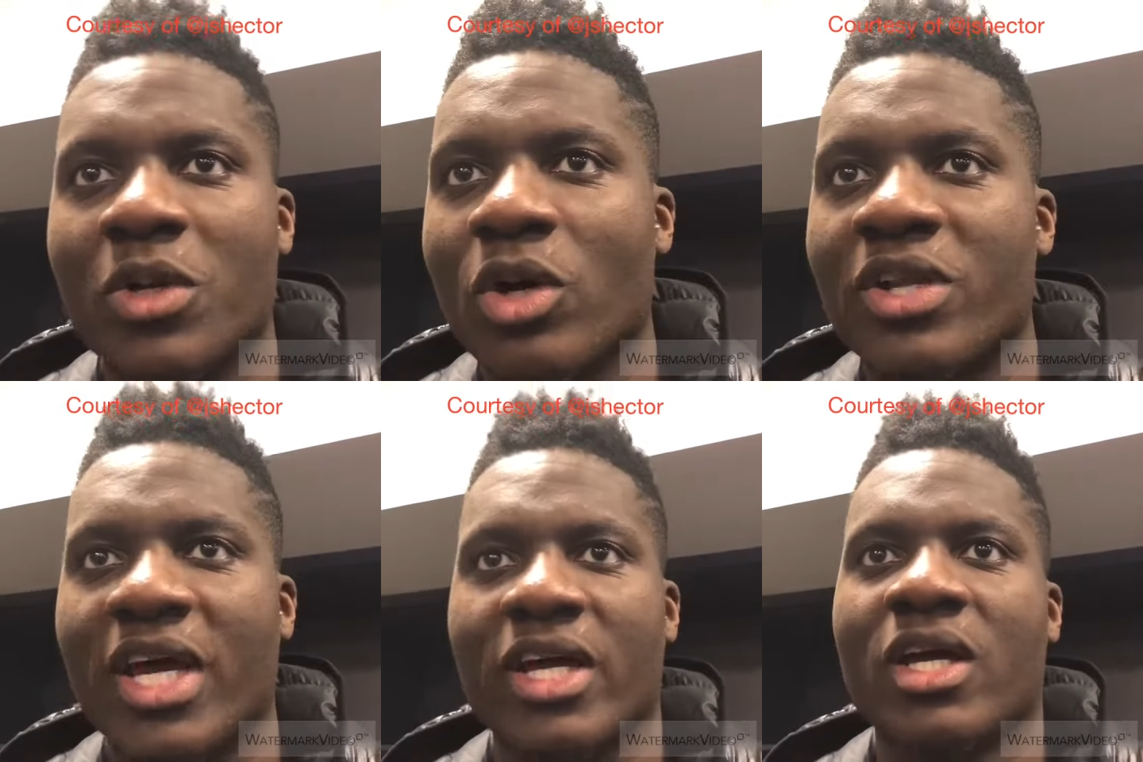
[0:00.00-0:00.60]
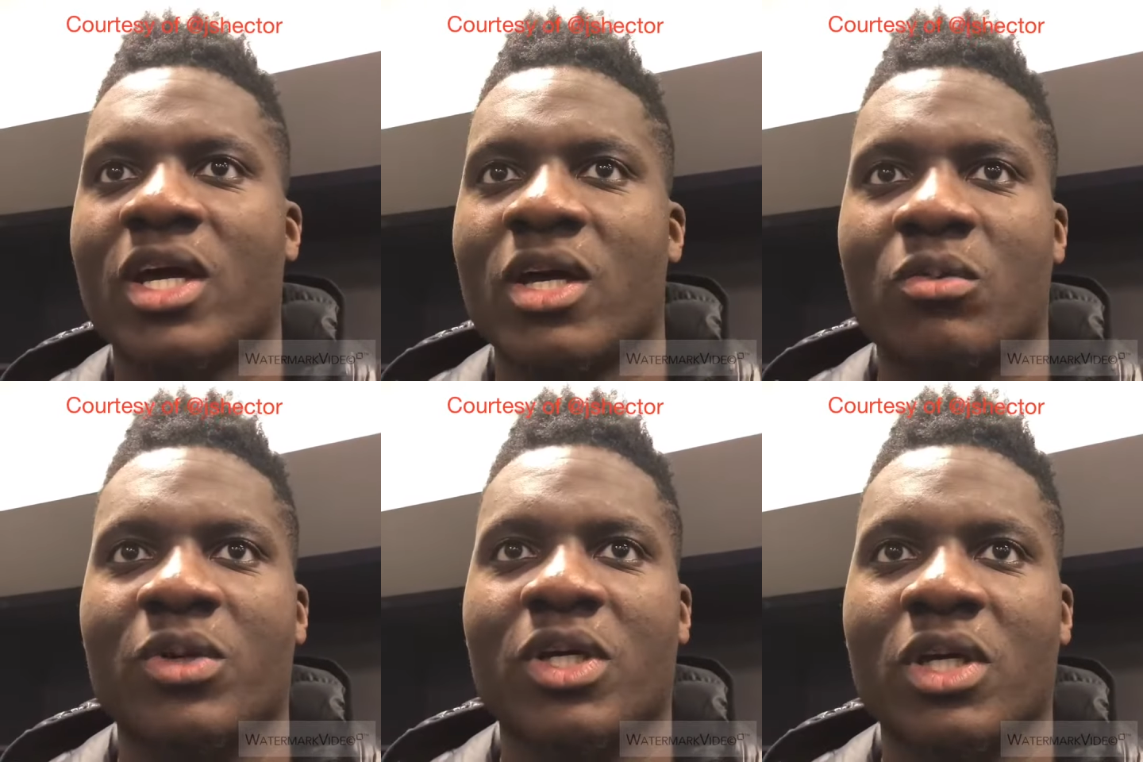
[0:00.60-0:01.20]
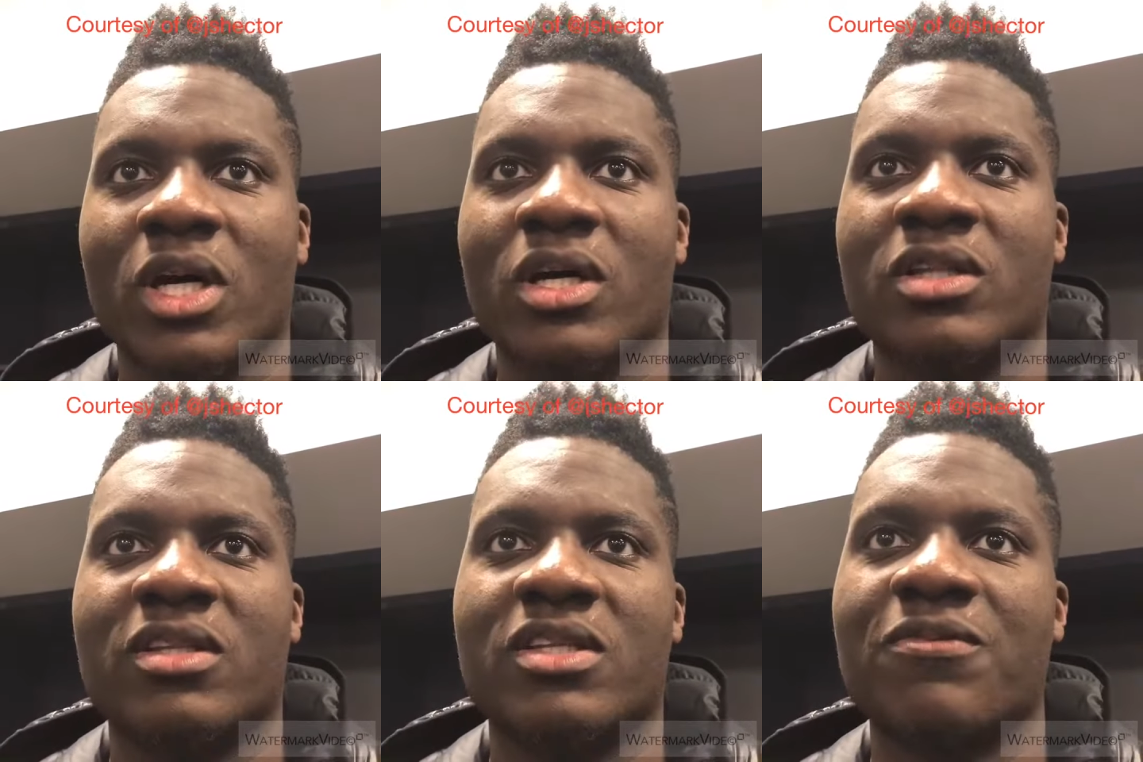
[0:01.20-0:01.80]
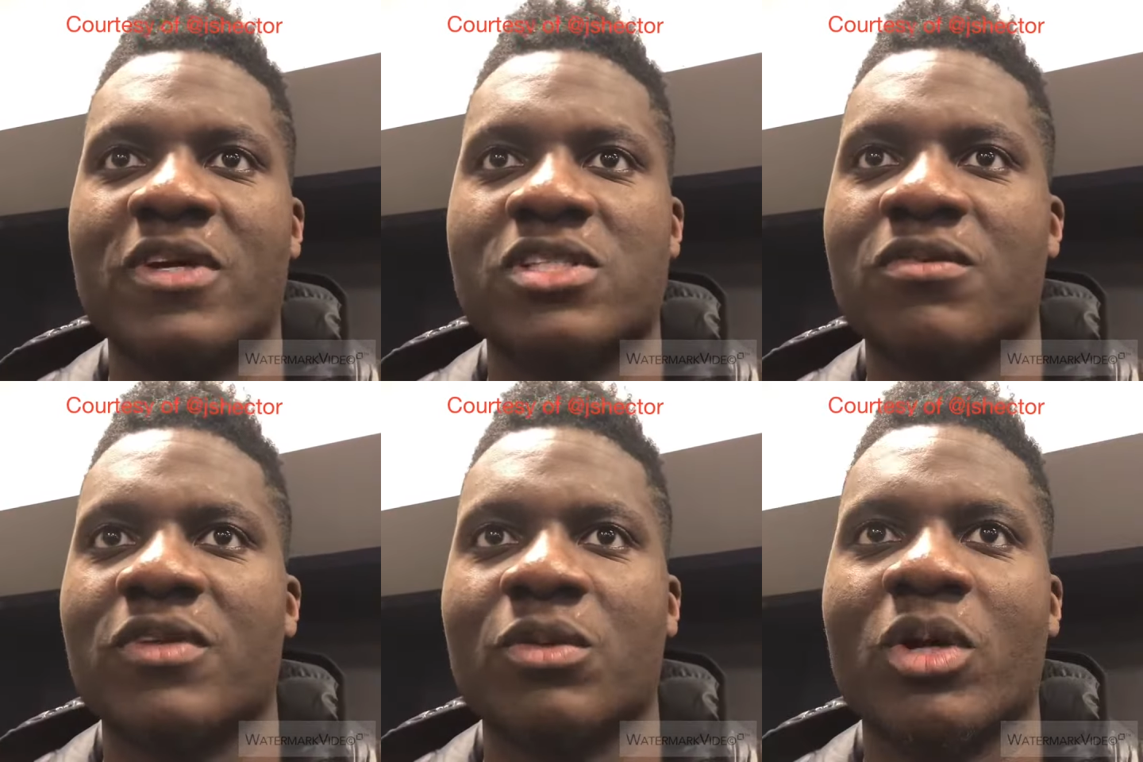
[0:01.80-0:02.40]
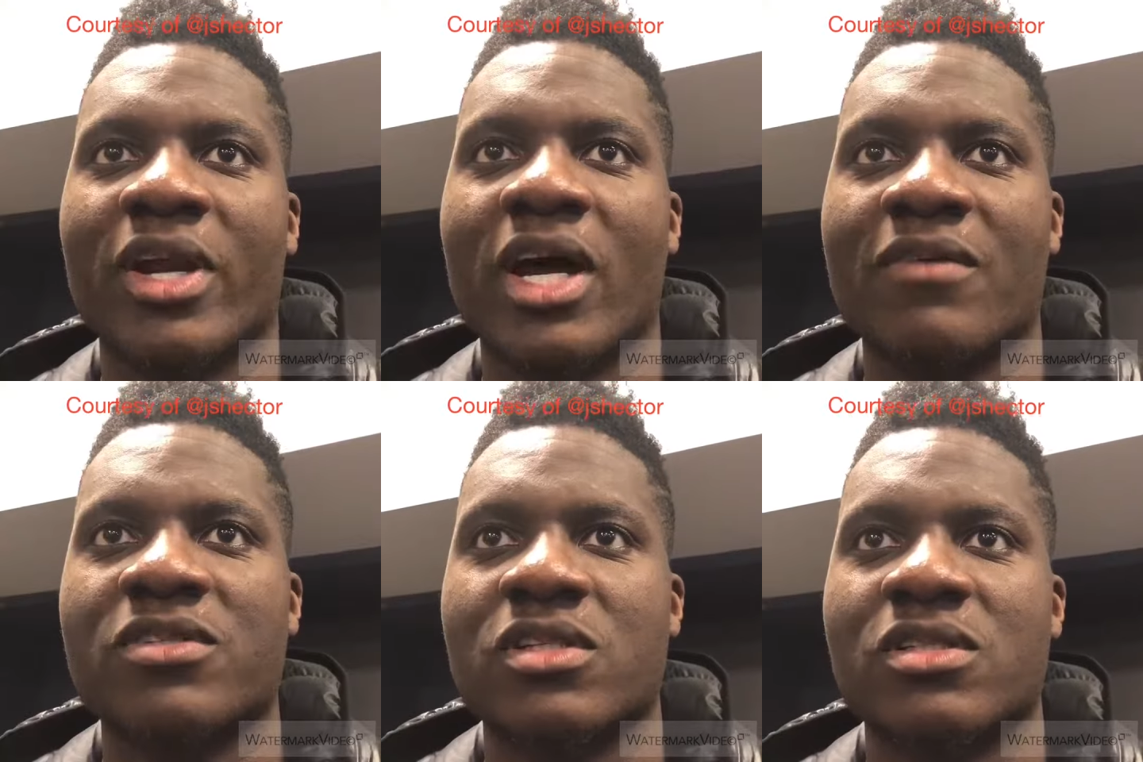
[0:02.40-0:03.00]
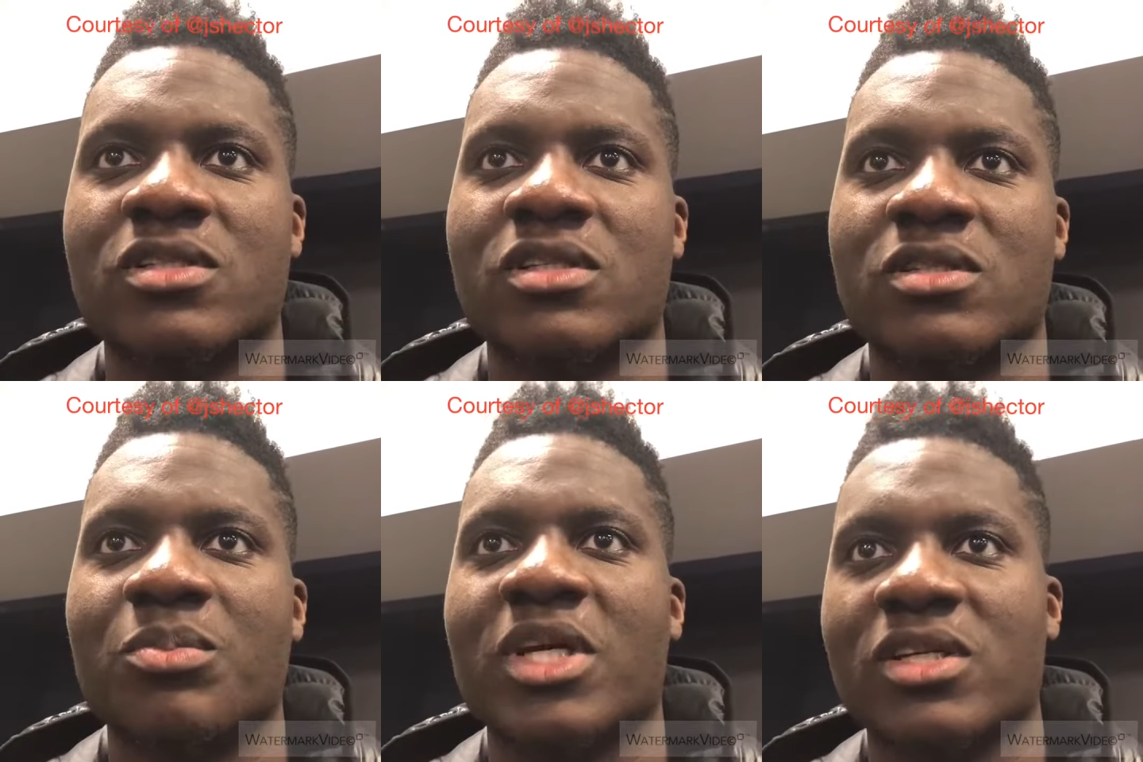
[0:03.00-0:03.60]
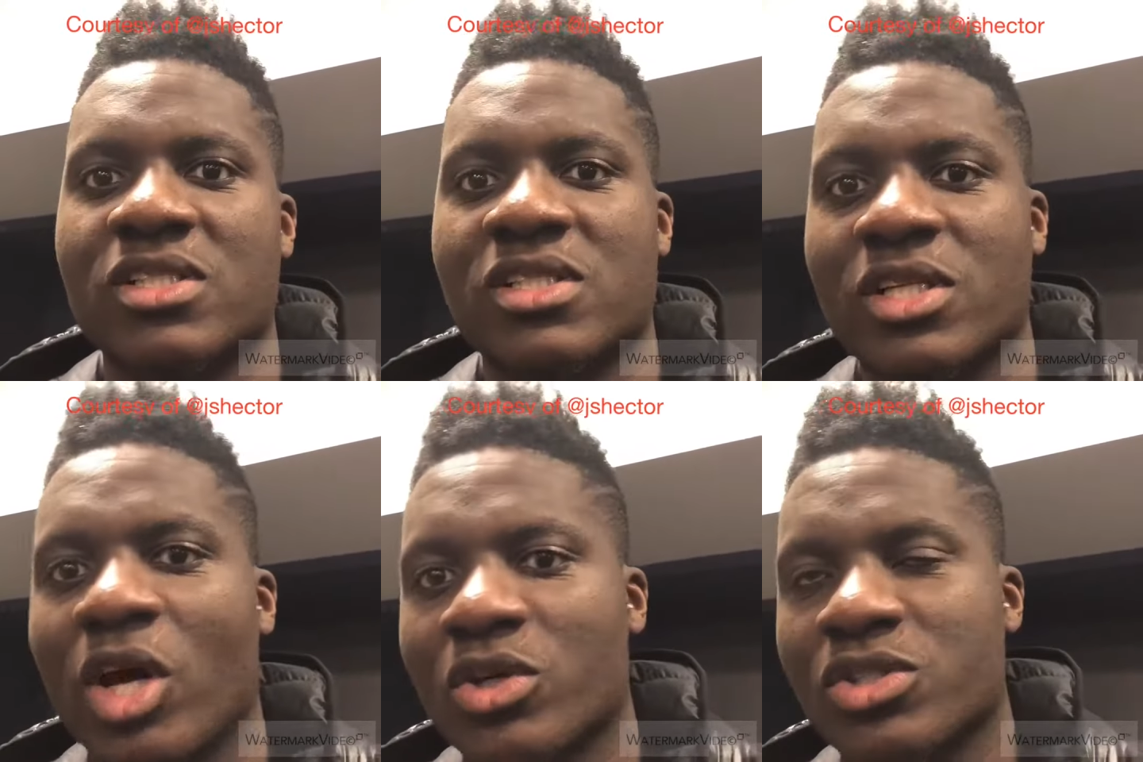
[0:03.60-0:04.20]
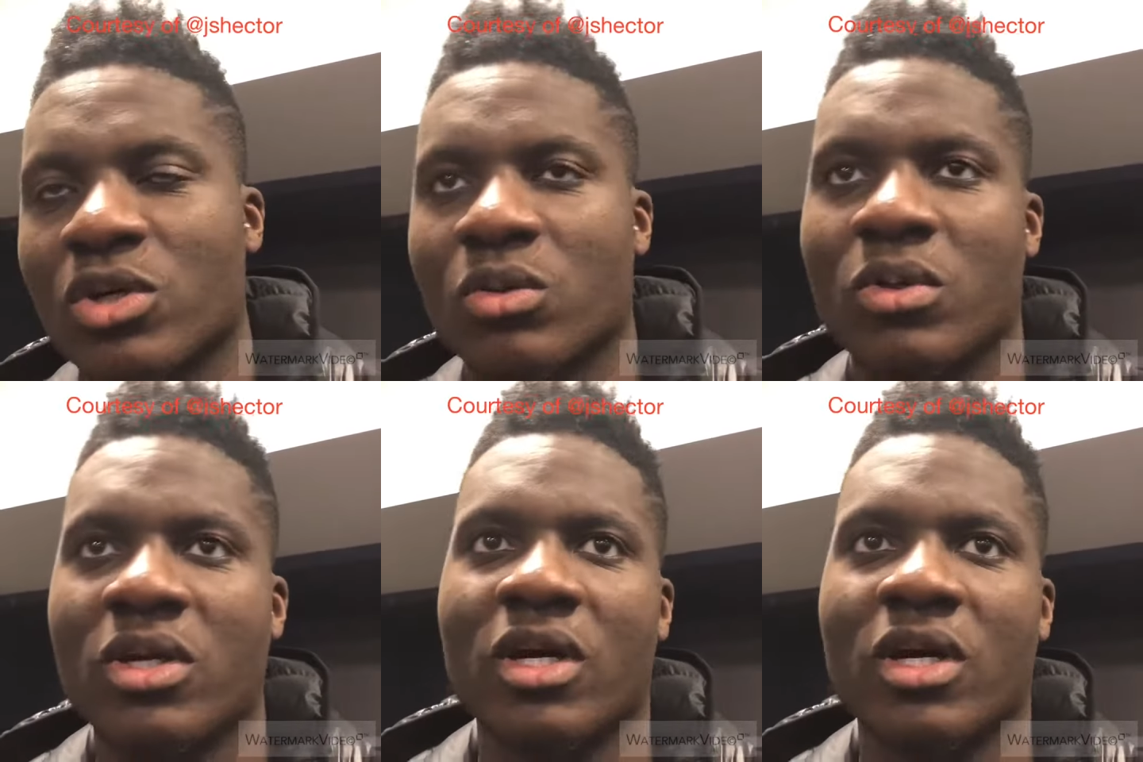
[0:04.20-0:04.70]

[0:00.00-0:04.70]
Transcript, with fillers: We know that we uh, defensively we're gonna have to, to, to be consistent also.